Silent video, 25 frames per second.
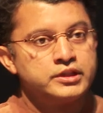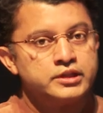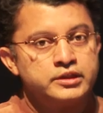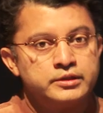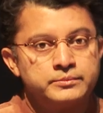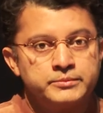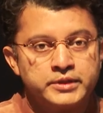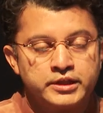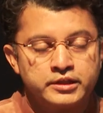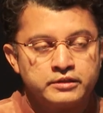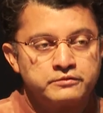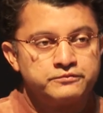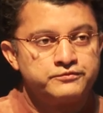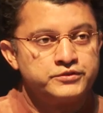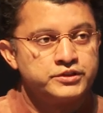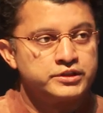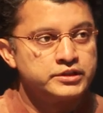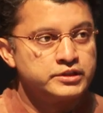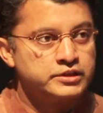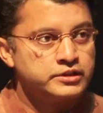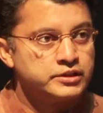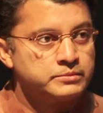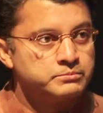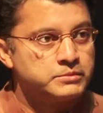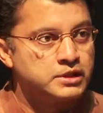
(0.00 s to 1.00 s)
and I
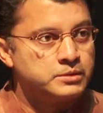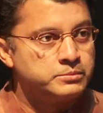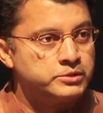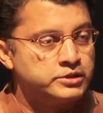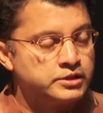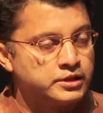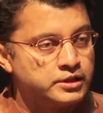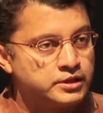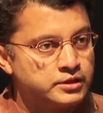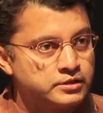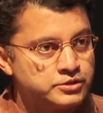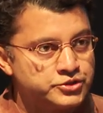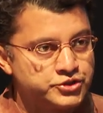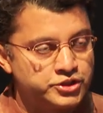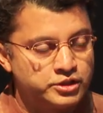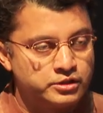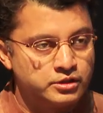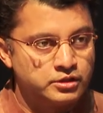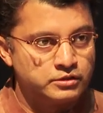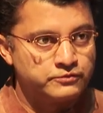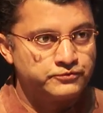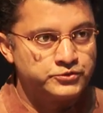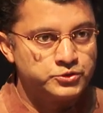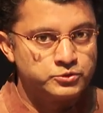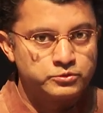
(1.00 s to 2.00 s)
figured maybe I'll share
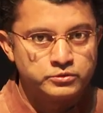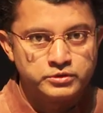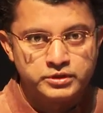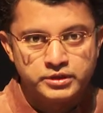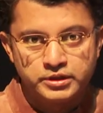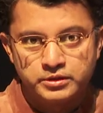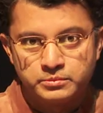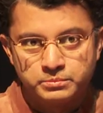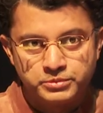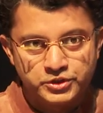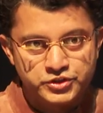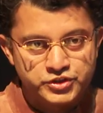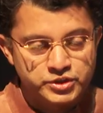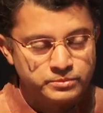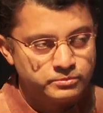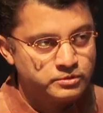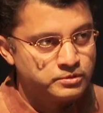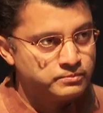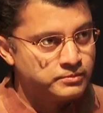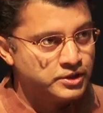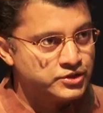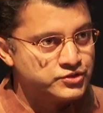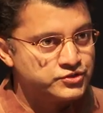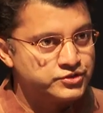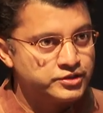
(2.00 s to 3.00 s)
a few tidbits about
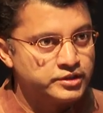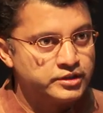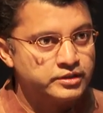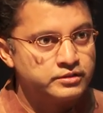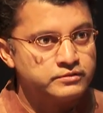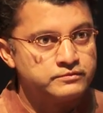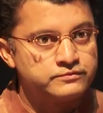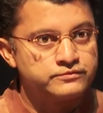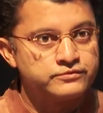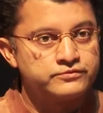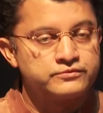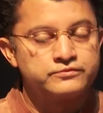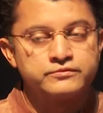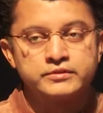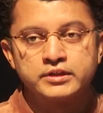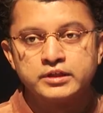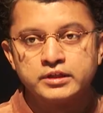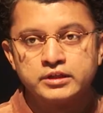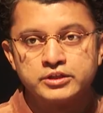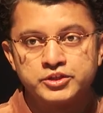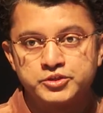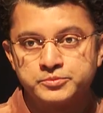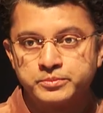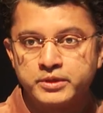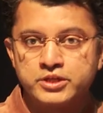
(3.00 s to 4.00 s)
myself,
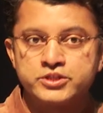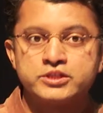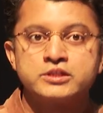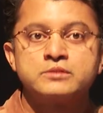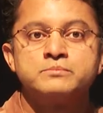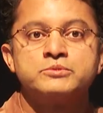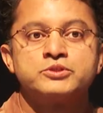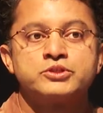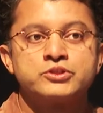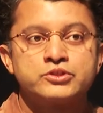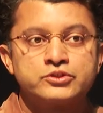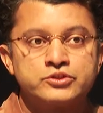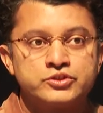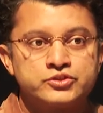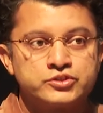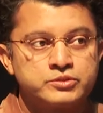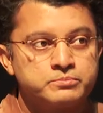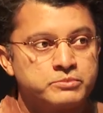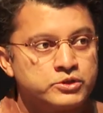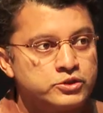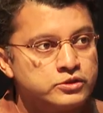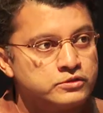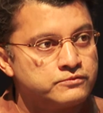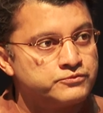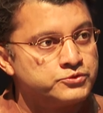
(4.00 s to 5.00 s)
especially because
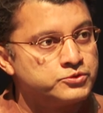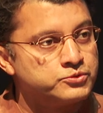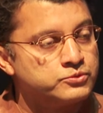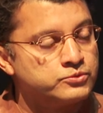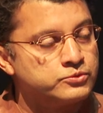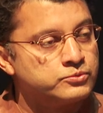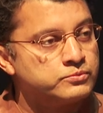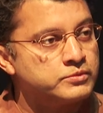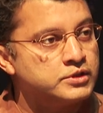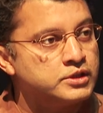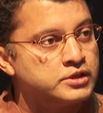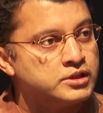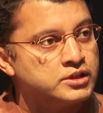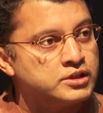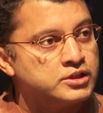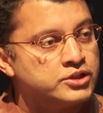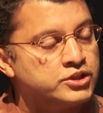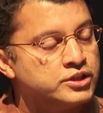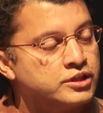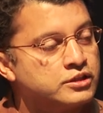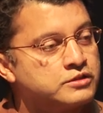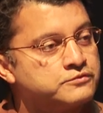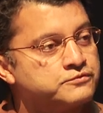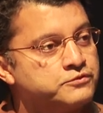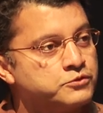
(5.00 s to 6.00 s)
many of you
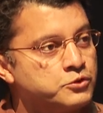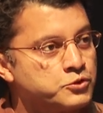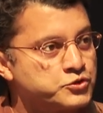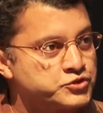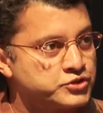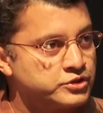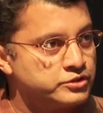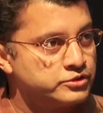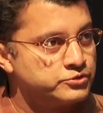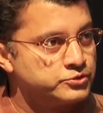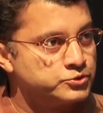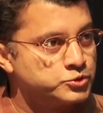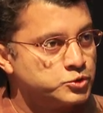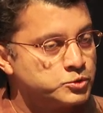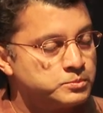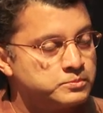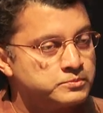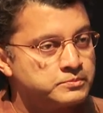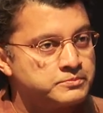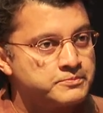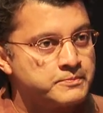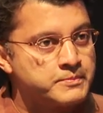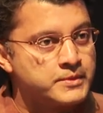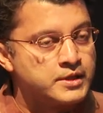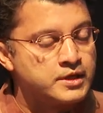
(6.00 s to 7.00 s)
young folks in the room,
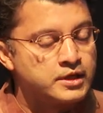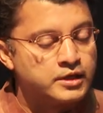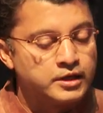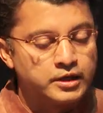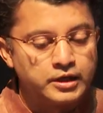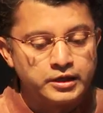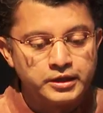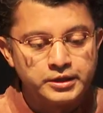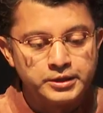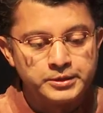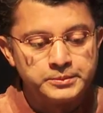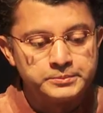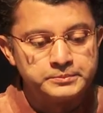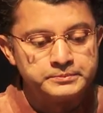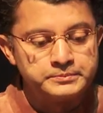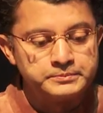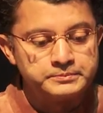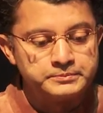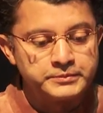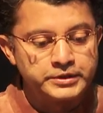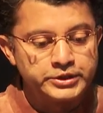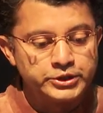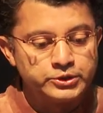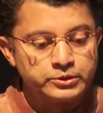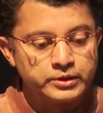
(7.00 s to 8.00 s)

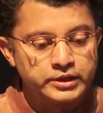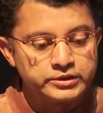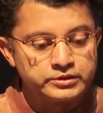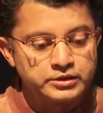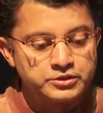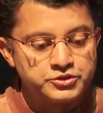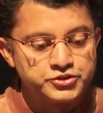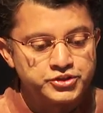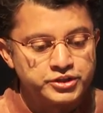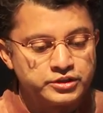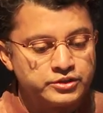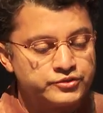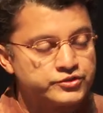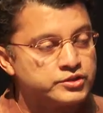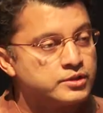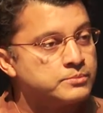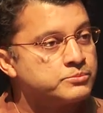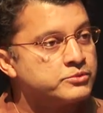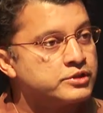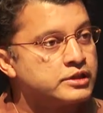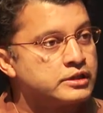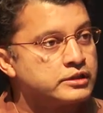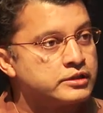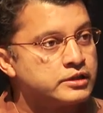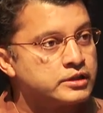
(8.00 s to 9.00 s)
I can share
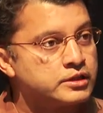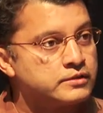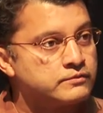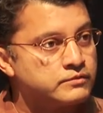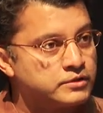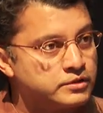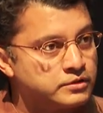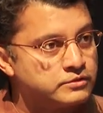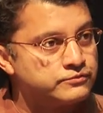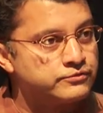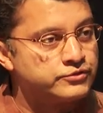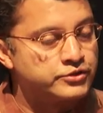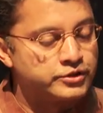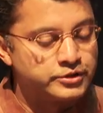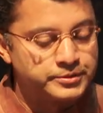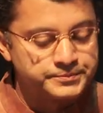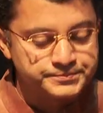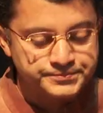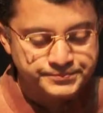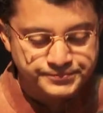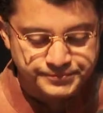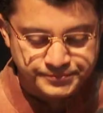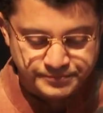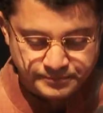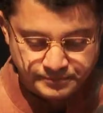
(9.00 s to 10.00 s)
something that I've learned
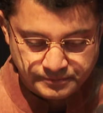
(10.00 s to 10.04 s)
from.